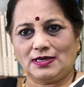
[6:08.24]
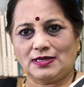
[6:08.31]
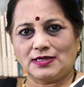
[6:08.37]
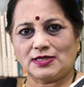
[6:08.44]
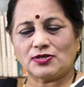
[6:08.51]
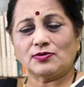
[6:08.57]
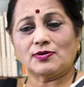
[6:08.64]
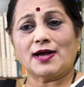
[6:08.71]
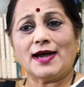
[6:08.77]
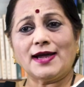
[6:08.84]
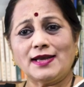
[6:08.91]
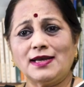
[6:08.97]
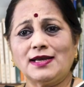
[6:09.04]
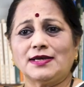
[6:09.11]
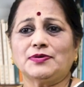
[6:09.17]
So
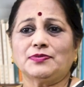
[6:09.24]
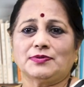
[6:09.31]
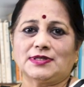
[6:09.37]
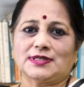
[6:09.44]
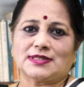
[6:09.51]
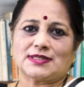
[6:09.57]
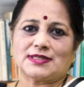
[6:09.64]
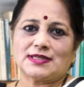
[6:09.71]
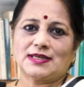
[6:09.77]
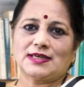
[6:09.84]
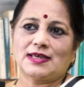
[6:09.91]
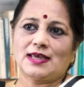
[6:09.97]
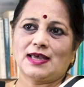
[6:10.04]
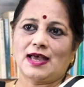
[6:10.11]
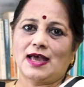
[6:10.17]
kindly do this.
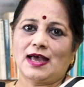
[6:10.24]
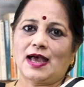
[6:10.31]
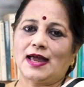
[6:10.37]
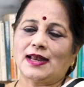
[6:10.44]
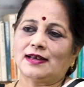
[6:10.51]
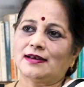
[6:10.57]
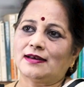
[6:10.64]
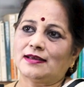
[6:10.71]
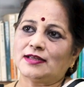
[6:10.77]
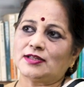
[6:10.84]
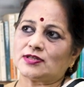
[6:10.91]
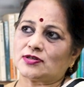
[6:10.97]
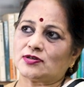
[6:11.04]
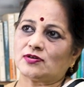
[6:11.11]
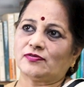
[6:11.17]
And
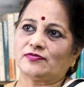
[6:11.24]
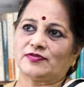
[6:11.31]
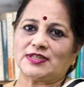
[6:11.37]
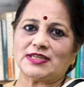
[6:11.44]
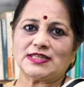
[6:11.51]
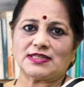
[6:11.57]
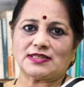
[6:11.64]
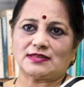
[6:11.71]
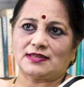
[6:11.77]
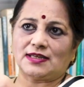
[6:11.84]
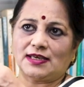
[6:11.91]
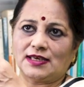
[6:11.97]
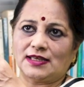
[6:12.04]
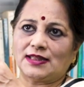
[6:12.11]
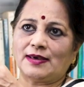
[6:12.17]
instead of just
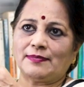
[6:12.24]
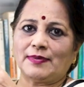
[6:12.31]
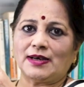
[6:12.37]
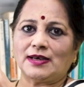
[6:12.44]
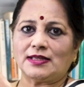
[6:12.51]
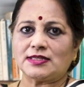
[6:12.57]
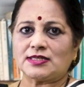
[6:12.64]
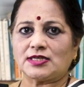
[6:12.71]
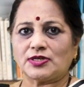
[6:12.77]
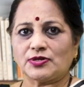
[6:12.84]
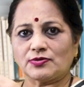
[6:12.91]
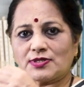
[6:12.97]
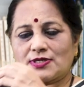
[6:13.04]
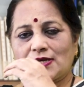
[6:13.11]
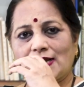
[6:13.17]
taking them and
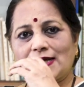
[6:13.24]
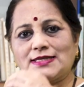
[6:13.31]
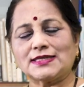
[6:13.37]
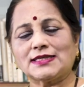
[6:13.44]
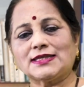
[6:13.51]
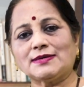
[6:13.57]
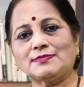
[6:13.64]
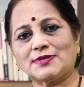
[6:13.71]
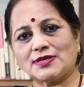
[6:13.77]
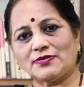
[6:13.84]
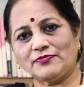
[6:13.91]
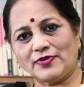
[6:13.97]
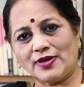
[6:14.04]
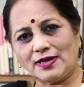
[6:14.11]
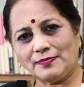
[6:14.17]
institutionalizing them
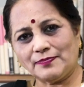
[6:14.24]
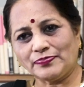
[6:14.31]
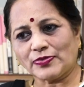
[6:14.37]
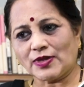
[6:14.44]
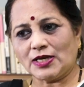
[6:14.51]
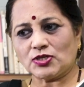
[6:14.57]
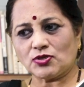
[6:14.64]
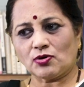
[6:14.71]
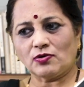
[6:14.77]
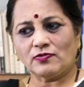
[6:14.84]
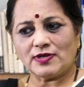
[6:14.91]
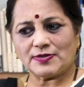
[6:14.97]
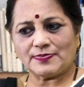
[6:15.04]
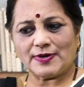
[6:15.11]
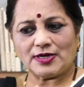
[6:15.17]
somewhere, it's
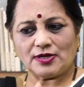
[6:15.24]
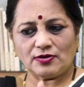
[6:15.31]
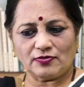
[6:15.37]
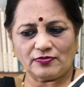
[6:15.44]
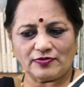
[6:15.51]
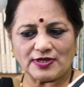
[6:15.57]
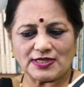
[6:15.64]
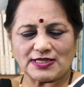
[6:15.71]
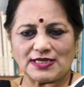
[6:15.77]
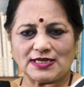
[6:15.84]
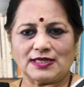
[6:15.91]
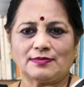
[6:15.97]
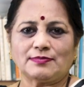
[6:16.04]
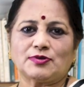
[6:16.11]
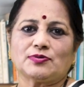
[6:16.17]
always better you first
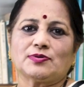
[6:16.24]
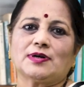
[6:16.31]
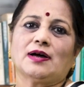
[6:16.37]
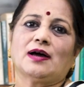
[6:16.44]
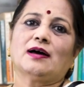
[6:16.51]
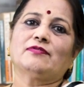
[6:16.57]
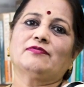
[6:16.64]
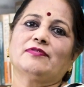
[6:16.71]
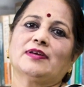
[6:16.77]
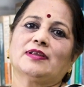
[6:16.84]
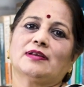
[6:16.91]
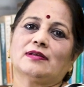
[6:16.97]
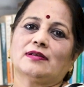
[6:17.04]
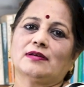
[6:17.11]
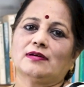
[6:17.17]
send them to a
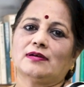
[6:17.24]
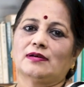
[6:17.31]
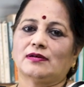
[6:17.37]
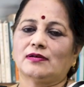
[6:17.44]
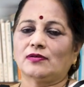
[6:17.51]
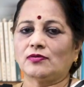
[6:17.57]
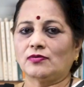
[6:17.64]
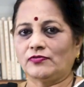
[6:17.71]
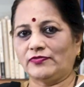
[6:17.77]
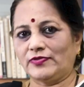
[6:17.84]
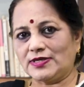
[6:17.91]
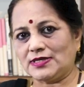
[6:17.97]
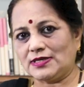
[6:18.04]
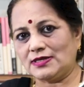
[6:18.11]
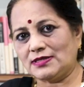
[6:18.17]
halfway home
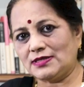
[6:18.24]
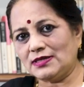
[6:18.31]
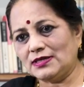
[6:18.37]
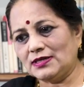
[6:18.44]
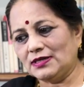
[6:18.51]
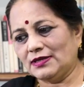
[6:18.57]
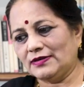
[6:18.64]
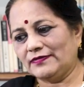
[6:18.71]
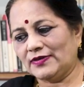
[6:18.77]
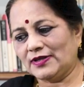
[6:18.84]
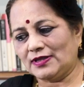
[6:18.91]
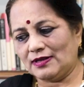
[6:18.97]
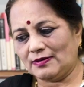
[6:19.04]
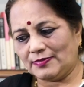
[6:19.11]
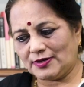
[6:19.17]
facility where
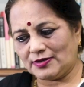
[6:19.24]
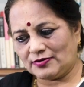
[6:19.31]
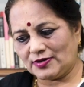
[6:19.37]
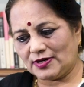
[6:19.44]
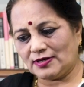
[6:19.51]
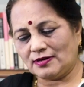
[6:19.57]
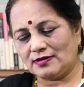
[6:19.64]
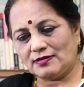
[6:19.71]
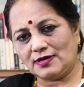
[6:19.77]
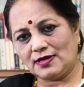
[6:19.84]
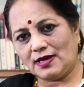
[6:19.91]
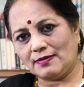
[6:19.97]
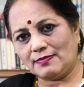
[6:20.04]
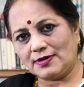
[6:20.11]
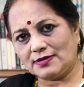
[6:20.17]
they'll be trained and
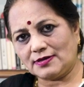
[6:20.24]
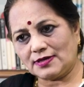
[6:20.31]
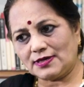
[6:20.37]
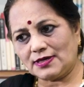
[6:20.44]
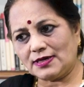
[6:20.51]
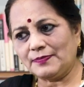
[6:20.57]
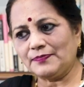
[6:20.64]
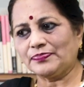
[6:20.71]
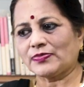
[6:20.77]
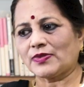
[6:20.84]
rehabilitated.